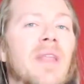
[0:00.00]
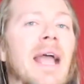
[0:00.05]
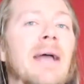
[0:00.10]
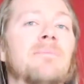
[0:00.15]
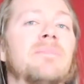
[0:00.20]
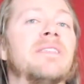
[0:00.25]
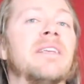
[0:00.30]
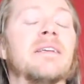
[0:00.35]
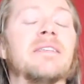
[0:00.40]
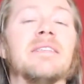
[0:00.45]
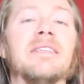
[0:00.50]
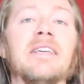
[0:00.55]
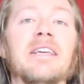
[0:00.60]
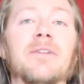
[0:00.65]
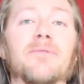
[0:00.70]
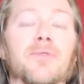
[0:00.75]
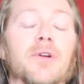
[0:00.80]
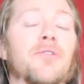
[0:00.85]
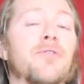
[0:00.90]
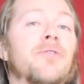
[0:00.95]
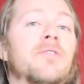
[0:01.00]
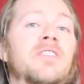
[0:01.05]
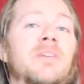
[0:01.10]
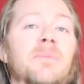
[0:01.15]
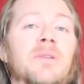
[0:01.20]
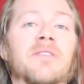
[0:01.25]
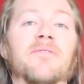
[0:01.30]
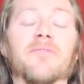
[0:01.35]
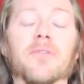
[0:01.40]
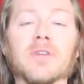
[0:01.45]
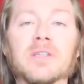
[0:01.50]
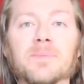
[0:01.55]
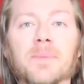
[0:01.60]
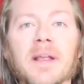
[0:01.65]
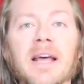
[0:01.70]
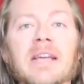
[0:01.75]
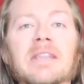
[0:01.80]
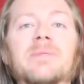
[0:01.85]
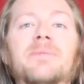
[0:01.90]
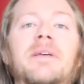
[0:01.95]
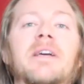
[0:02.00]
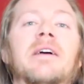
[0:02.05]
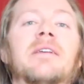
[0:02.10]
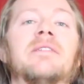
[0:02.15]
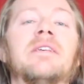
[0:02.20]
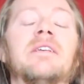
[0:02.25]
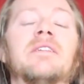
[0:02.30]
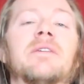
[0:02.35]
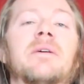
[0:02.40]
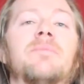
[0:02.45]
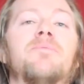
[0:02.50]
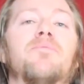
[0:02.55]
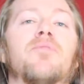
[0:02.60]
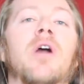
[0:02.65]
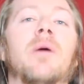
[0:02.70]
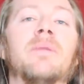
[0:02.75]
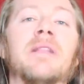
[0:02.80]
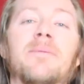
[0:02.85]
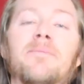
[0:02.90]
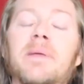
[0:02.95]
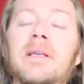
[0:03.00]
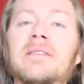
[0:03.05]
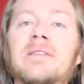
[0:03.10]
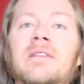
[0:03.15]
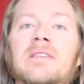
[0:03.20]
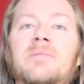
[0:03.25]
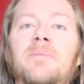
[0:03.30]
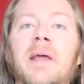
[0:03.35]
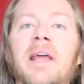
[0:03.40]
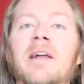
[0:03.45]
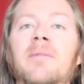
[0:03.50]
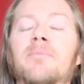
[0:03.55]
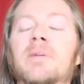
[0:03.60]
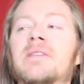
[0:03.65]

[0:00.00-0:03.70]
M16 recruits him in the first place because he's a prominent businessman,